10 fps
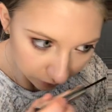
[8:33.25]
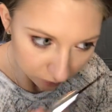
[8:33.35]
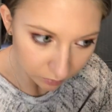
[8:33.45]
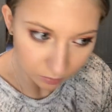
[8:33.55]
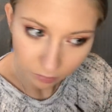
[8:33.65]

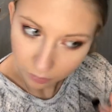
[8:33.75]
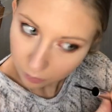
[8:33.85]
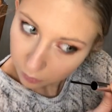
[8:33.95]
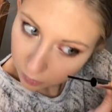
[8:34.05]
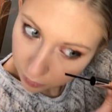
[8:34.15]

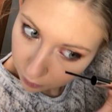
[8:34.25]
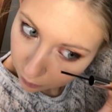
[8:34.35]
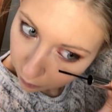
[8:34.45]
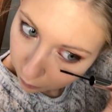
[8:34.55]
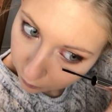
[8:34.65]
So, gonna
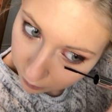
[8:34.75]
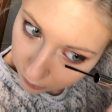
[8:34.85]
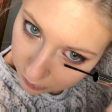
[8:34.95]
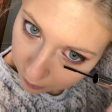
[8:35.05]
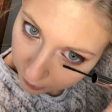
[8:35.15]
go
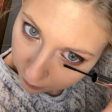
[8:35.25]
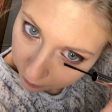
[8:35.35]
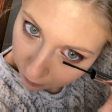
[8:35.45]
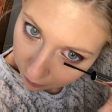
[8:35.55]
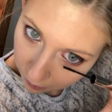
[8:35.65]
this way.
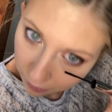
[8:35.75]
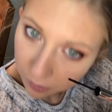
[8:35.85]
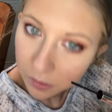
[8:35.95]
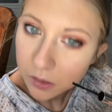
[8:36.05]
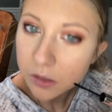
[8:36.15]

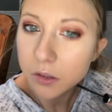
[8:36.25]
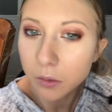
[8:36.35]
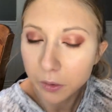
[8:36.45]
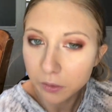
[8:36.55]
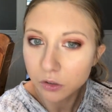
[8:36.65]

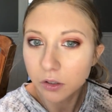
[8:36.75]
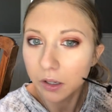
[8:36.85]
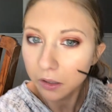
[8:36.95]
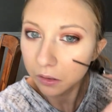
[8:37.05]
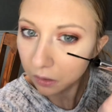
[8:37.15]
Sorry, I'll try
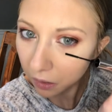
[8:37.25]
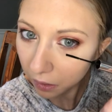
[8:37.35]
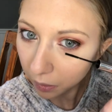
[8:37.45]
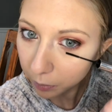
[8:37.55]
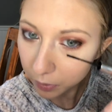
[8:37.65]
and look
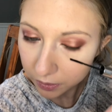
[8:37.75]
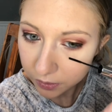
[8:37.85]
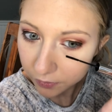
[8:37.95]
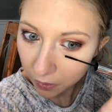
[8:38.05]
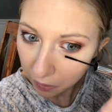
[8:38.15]
up, but
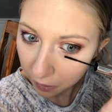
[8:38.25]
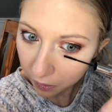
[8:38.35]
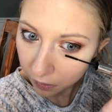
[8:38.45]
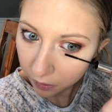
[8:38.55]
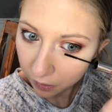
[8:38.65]
it's very
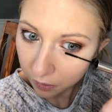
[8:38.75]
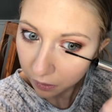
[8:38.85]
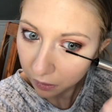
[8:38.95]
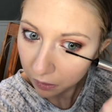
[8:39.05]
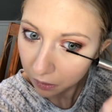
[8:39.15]
hard to
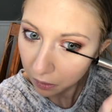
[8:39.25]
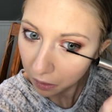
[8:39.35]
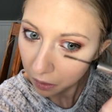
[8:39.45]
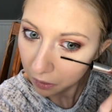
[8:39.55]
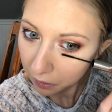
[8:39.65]

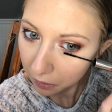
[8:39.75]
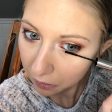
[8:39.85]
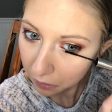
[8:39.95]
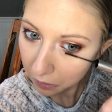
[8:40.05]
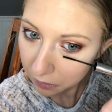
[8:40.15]

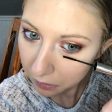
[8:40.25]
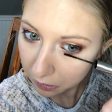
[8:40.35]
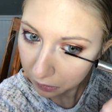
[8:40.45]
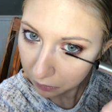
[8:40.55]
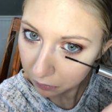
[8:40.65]
get this
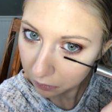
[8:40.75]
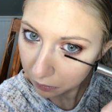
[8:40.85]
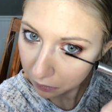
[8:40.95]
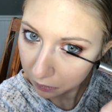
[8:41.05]
angle.